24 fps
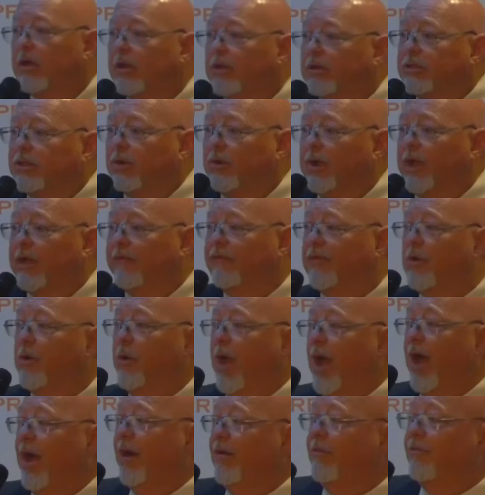So if you
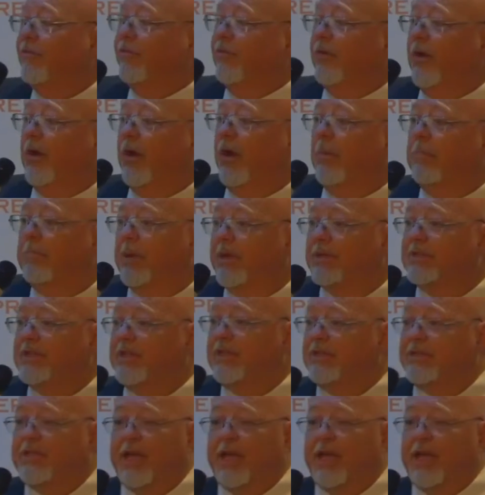have a business